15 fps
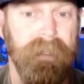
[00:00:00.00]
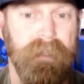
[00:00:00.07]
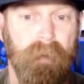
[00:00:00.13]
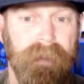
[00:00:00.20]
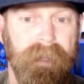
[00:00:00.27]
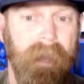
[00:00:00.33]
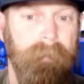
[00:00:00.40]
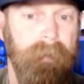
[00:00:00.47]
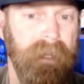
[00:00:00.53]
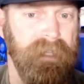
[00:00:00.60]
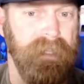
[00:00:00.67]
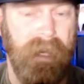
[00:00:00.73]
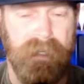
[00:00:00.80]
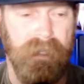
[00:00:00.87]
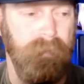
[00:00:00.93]
with them, and it's
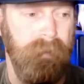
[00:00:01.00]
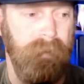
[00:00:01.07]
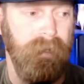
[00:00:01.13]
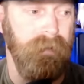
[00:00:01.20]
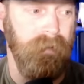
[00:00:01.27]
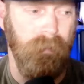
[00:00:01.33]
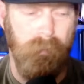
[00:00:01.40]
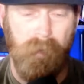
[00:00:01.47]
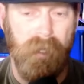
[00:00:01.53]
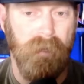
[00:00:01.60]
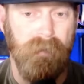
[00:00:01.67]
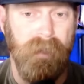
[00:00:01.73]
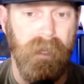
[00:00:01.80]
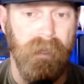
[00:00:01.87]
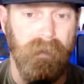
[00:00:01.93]
actually been a pretty
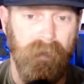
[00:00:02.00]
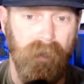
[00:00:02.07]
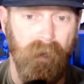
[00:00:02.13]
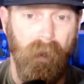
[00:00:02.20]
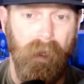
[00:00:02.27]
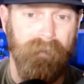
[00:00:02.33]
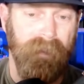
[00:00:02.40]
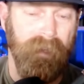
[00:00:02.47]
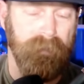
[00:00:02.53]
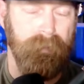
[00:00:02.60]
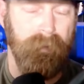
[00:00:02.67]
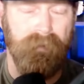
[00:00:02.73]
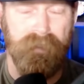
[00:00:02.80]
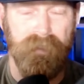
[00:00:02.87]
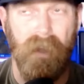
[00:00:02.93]
good thing. Everything's
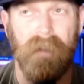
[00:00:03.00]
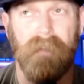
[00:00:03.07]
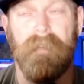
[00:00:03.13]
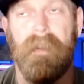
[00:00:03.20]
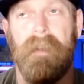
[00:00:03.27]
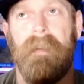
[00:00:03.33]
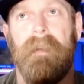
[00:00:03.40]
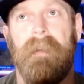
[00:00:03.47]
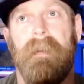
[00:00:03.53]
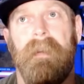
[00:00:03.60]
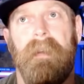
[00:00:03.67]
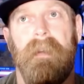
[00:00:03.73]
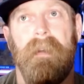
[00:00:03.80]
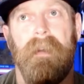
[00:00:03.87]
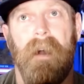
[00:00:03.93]
been resolved.
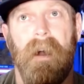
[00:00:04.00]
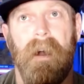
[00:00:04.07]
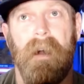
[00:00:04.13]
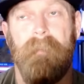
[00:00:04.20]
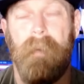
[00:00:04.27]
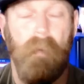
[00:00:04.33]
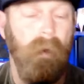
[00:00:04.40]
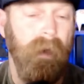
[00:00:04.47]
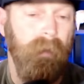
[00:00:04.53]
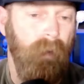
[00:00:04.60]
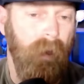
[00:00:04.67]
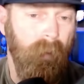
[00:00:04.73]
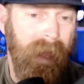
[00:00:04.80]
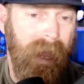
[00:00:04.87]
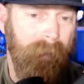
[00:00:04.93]
But what
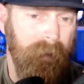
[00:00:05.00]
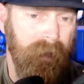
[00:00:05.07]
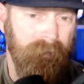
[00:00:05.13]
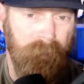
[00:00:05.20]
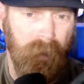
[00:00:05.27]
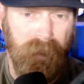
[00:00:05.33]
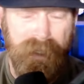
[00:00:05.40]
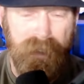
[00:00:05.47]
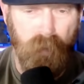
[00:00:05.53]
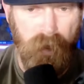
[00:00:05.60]
would happen if police weren't